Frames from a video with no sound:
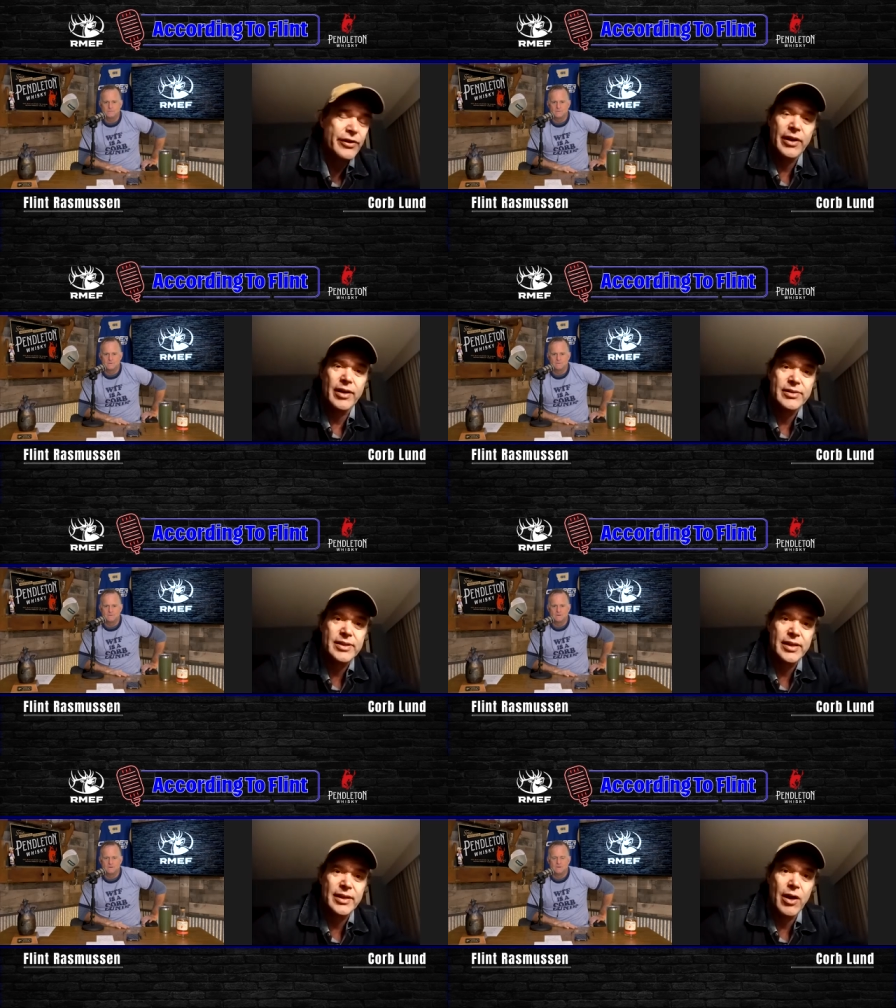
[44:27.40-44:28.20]

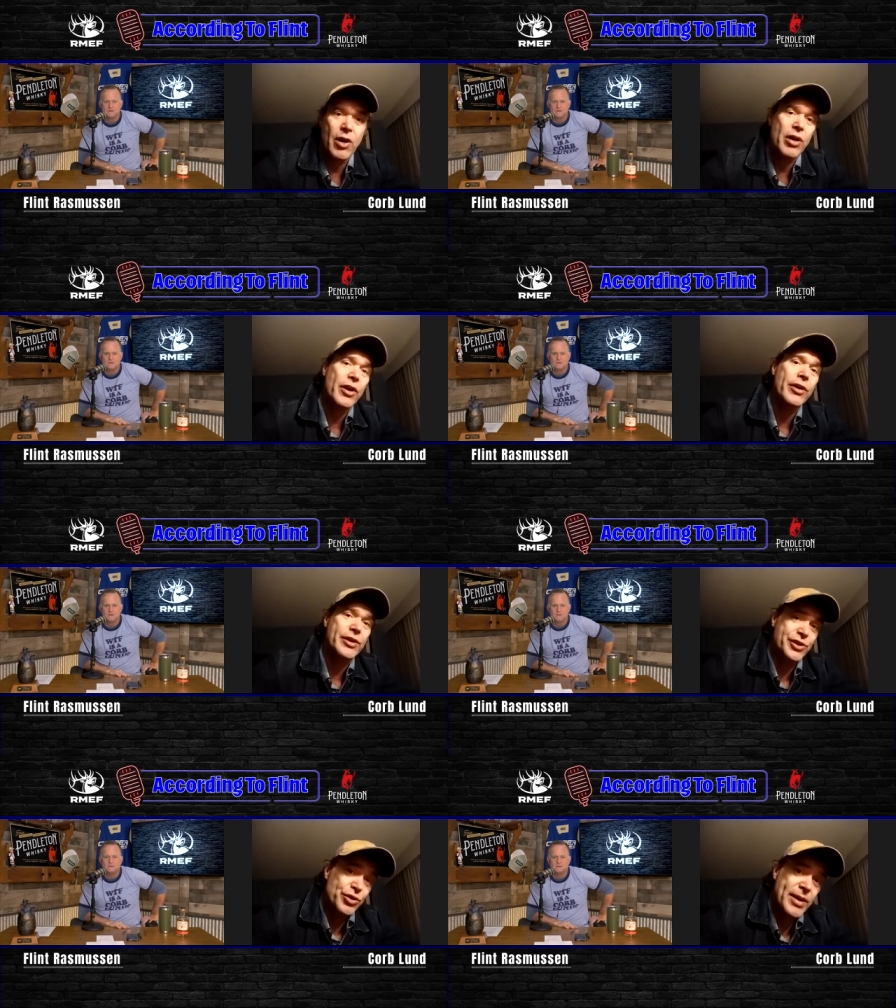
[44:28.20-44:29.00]
underground scene now. All the
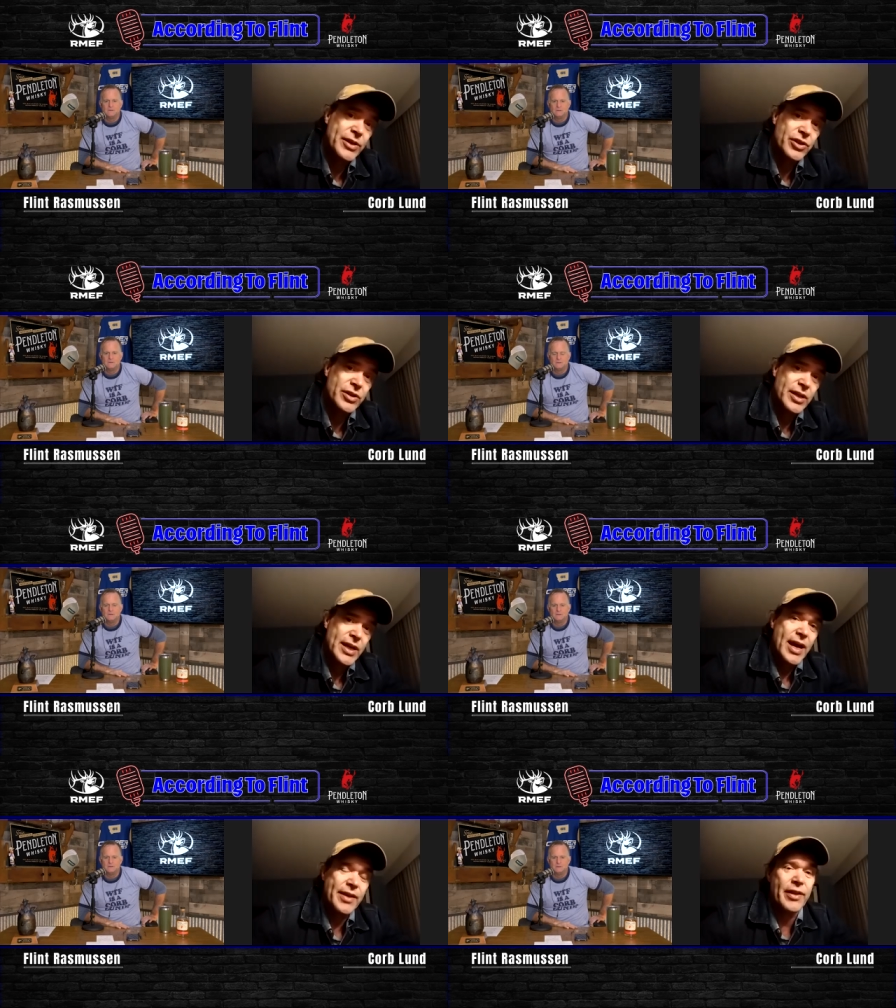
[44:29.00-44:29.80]
artists you
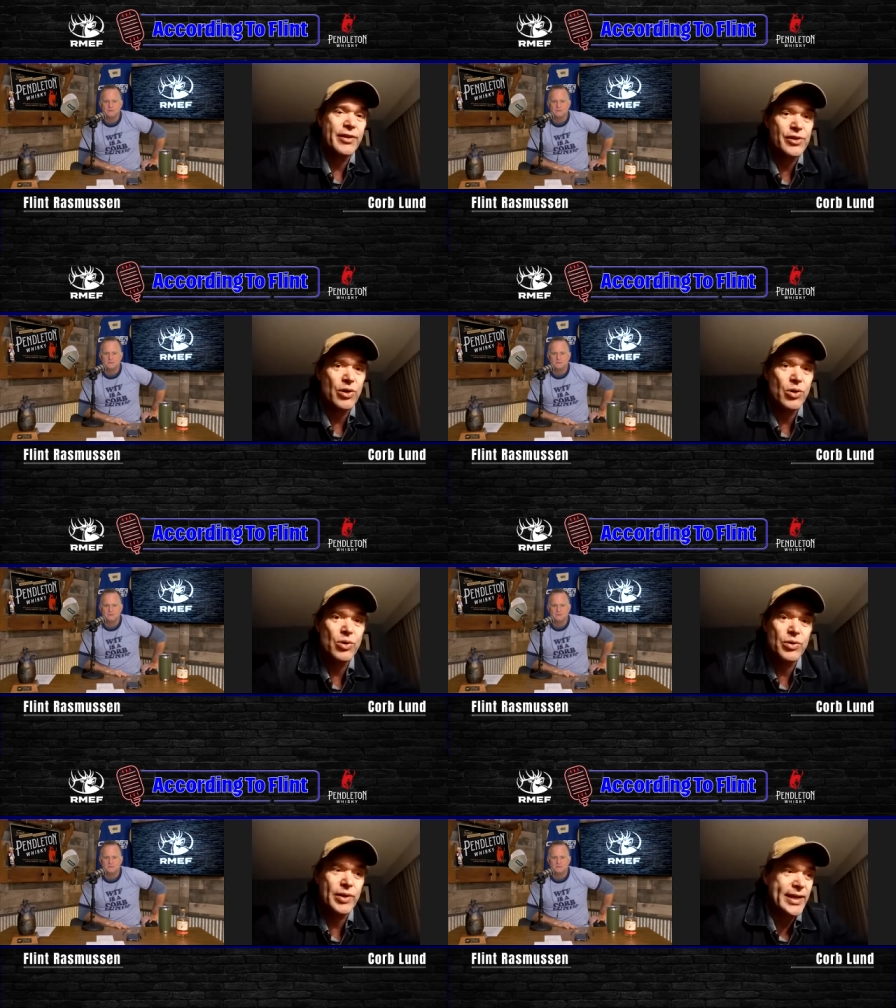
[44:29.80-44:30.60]
mentioned, and then there's a
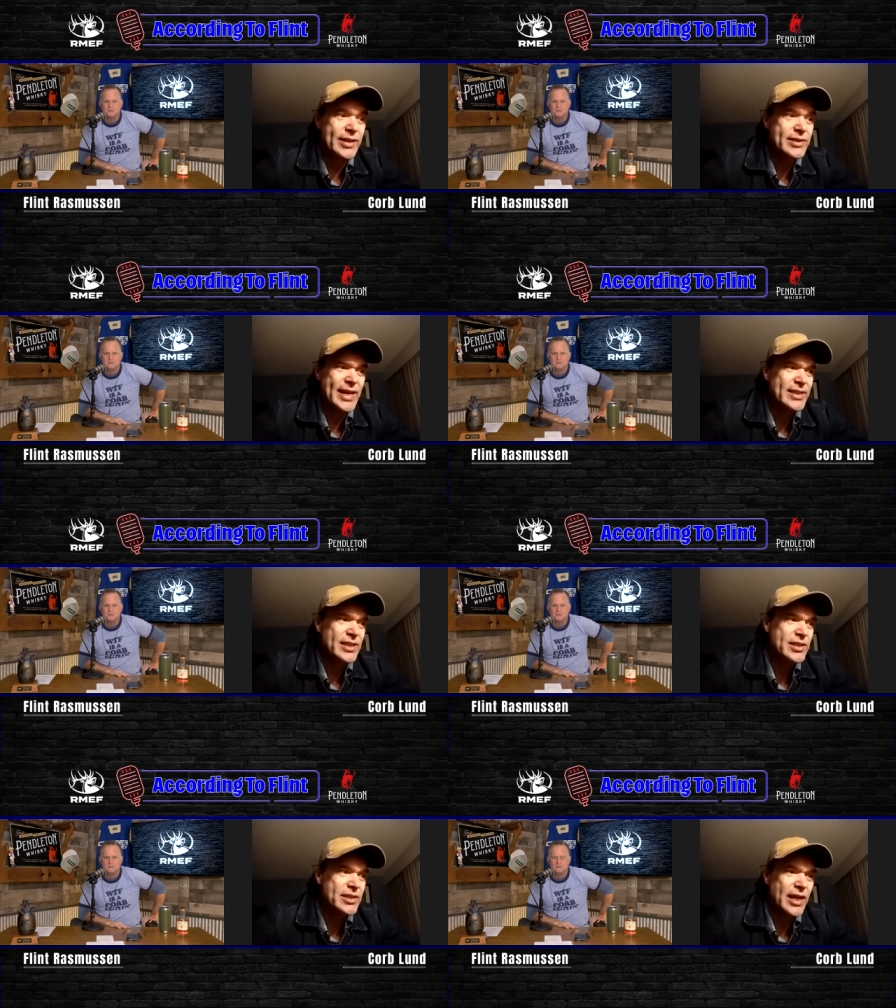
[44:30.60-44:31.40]
whole like
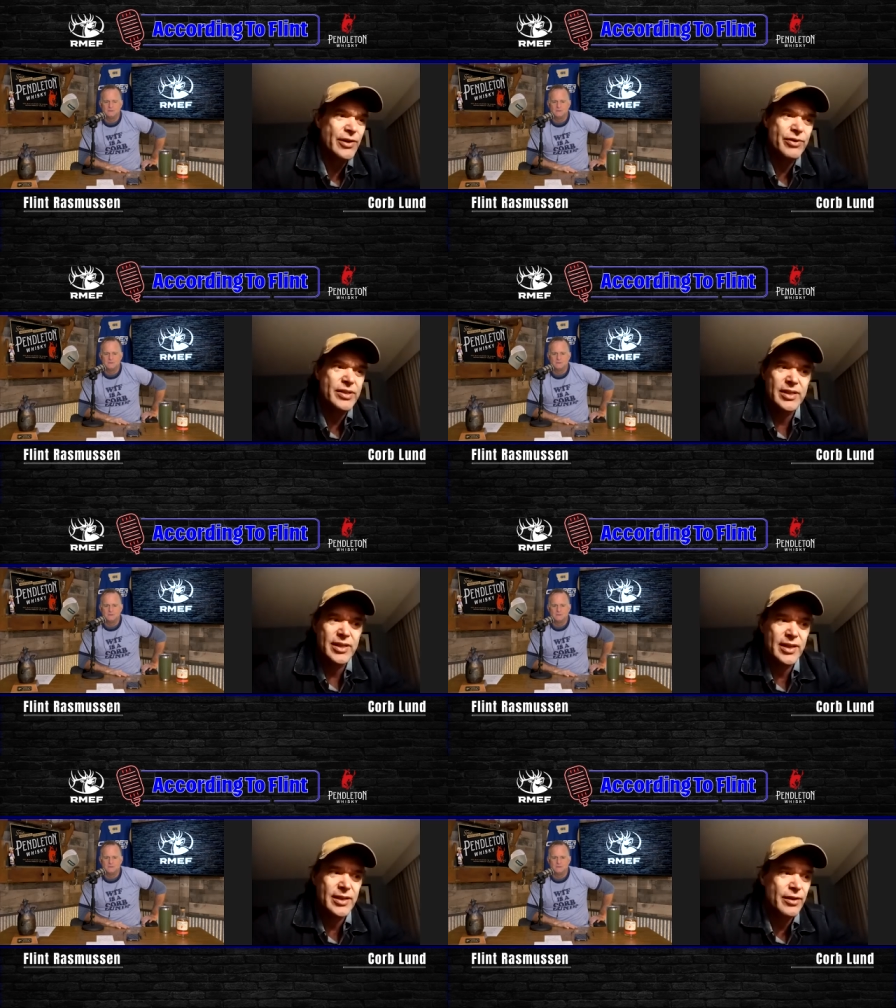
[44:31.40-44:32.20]
Texas country
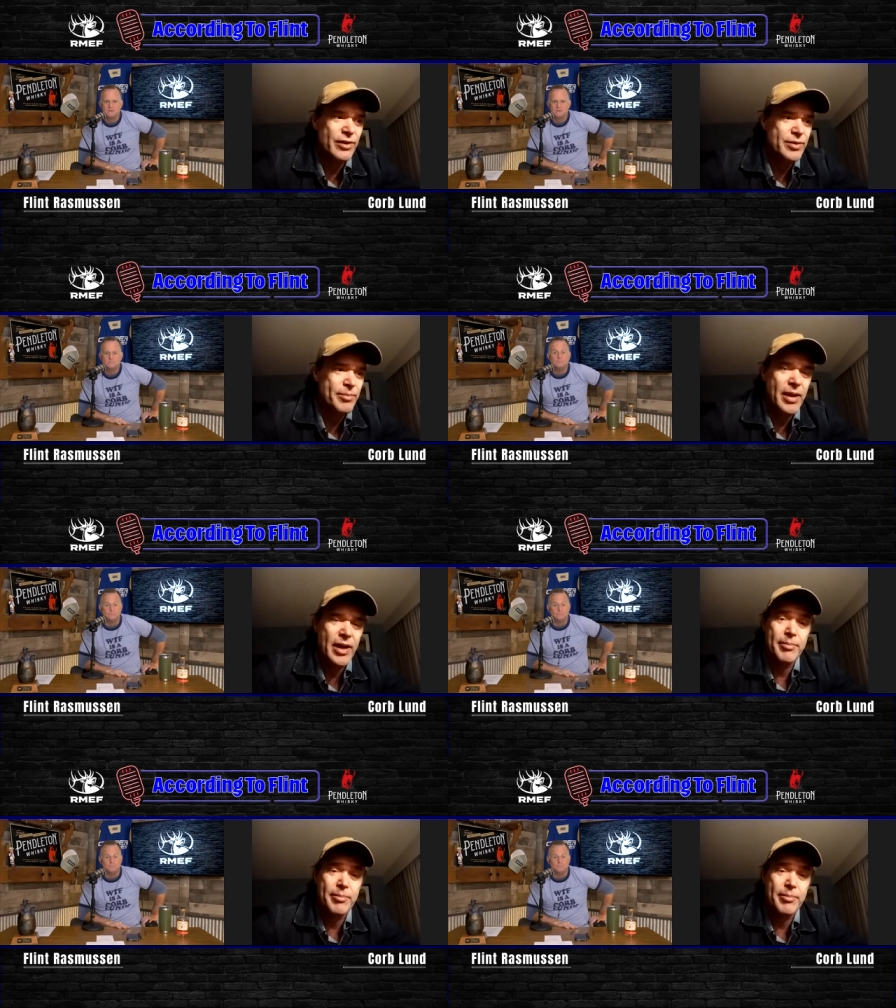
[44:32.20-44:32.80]
scene, and there's mm-hmm.